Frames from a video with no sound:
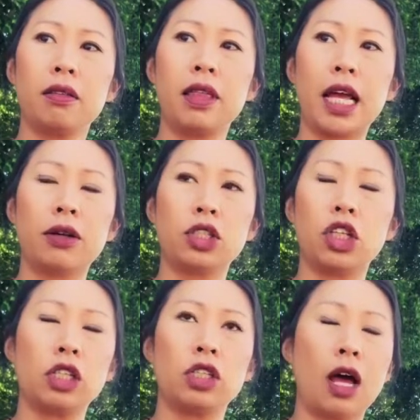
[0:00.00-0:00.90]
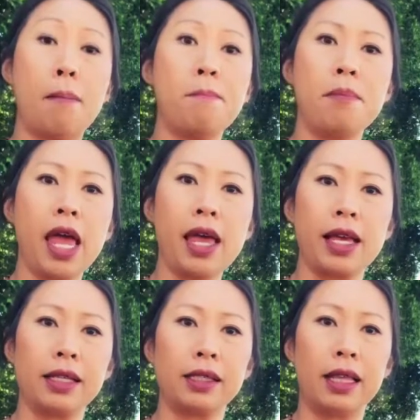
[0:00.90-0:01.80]
they're just
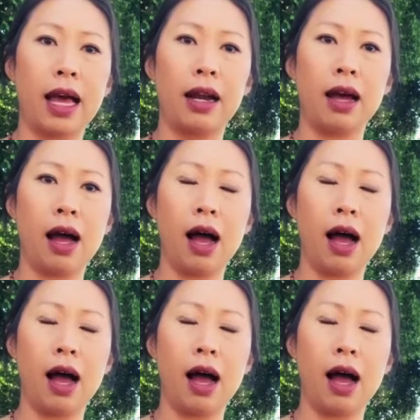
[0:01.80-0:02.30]
amazed that